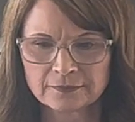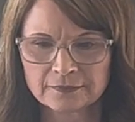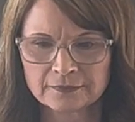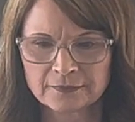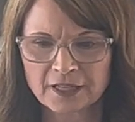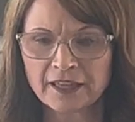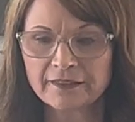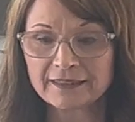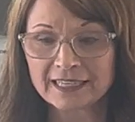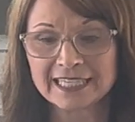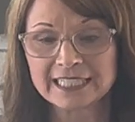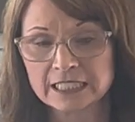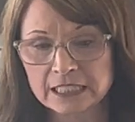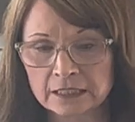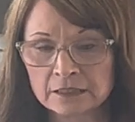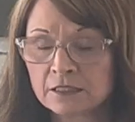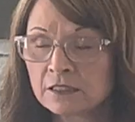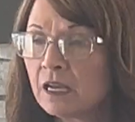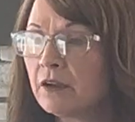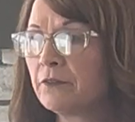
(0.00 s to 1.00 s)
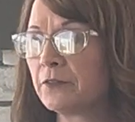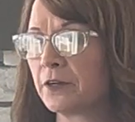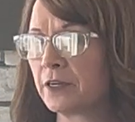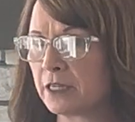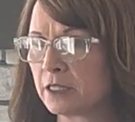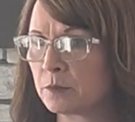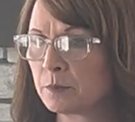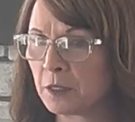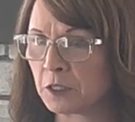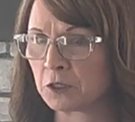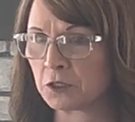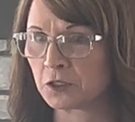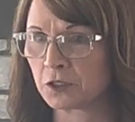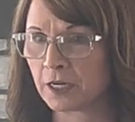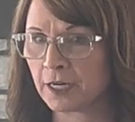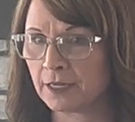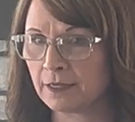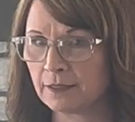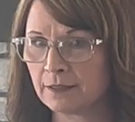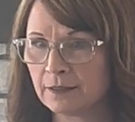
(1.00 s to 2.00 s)
Not that he didn't suffer in his
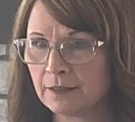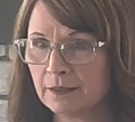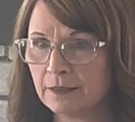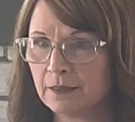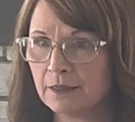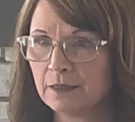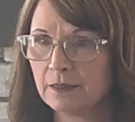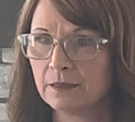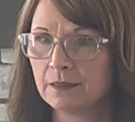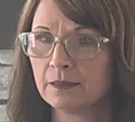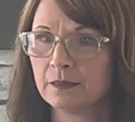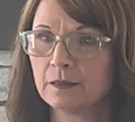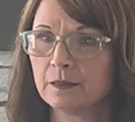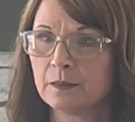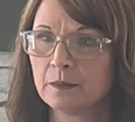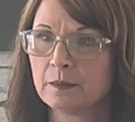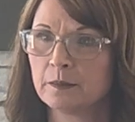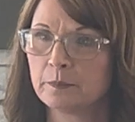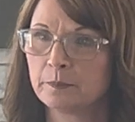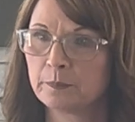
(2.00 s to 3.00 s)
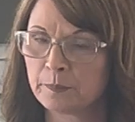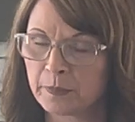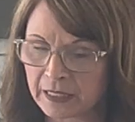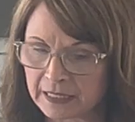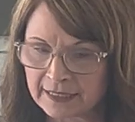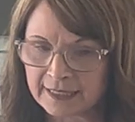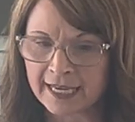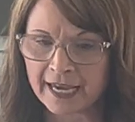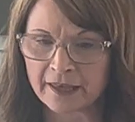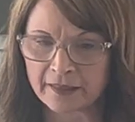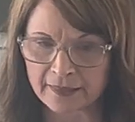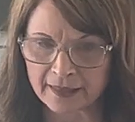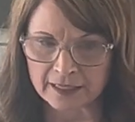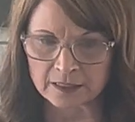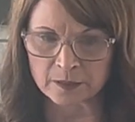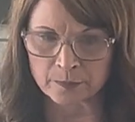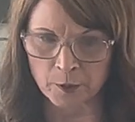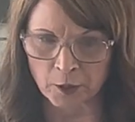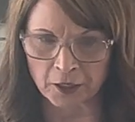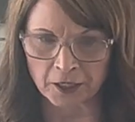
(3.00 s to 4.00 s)
ministry, but death as
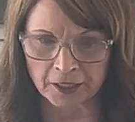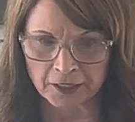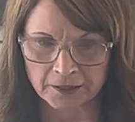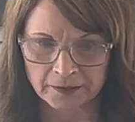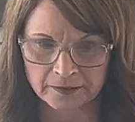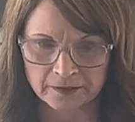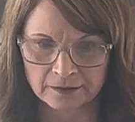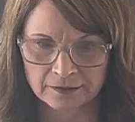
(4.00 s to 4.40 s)
a martyr.